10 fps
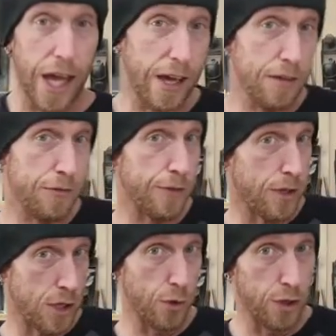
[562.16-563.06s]
If
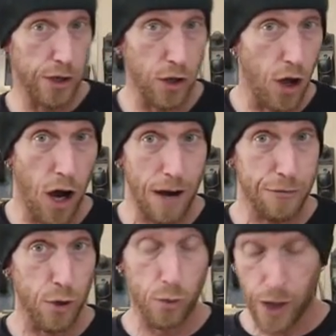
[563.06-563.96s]
you are a little
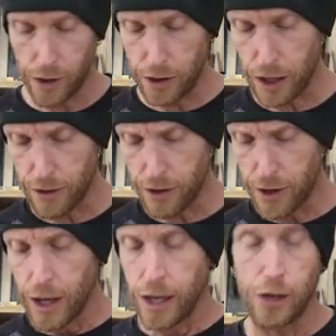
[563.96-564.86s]
off one way or
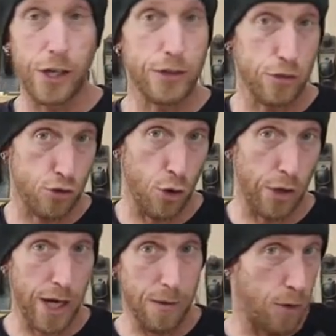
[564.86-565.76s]
another, you need to
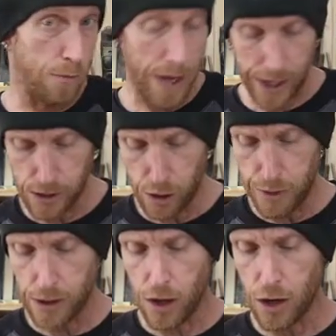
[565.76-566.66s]
shorten it or make it a little
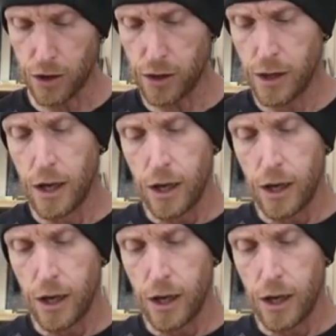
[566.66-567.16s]
bit longer,